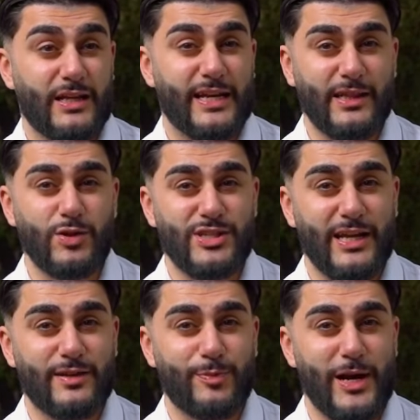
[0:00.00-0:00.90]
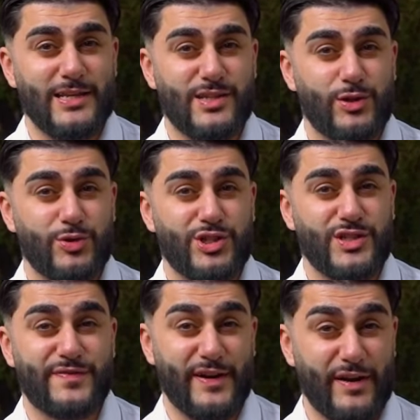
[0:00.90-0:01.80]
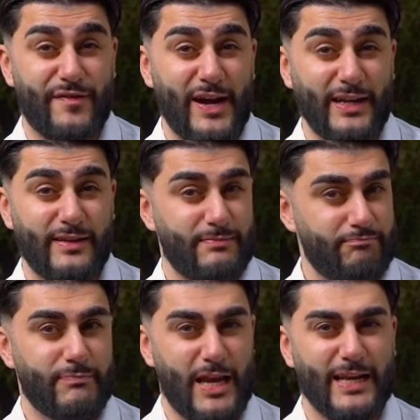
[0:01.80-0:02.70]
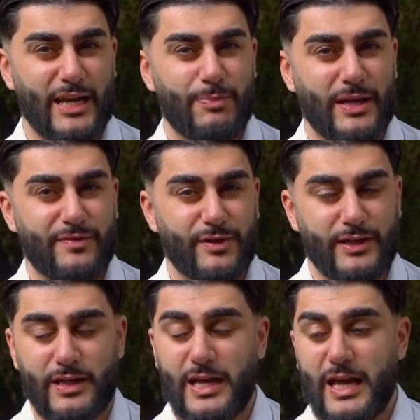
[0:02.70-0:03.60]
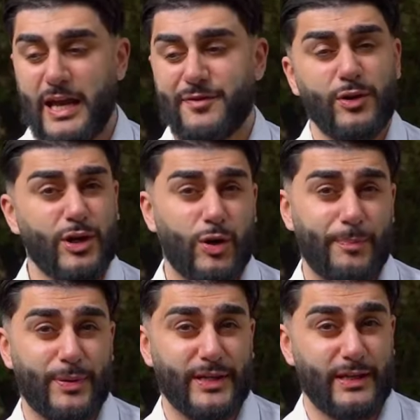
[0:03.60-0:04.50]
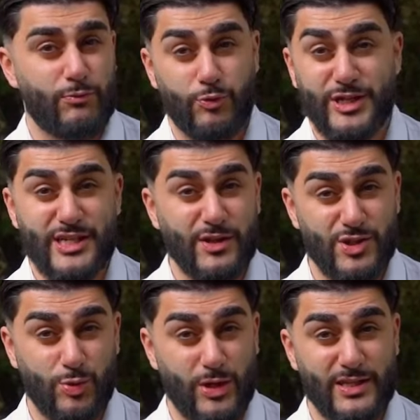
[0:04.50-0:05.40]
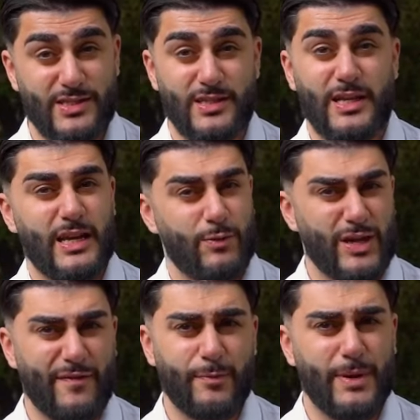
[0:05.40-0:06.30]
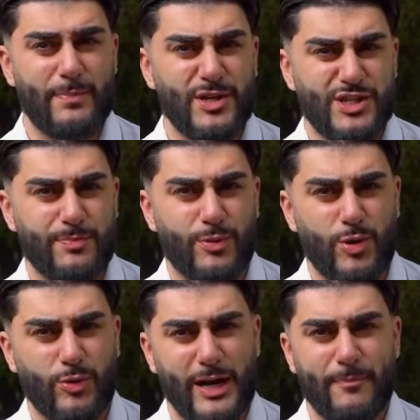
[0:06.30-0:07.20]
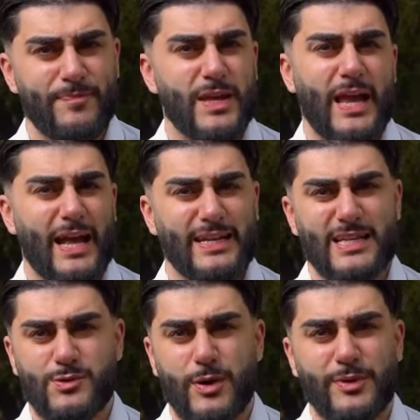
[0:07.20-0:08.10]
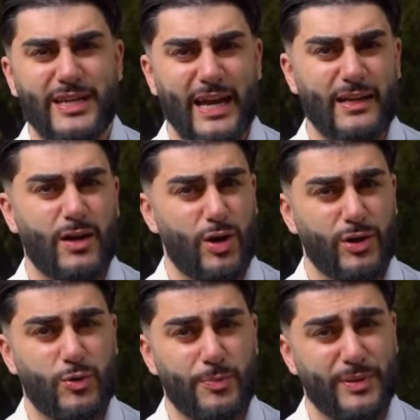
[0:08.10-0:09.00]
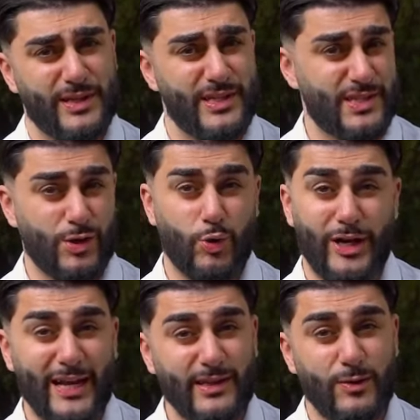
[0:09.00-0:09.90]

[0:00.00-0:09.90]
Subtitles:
Get those enterprise solutions verified and get paid for it. If you're a company, reach out to us. We have a membership program, and that's where we gather all the companies, connect the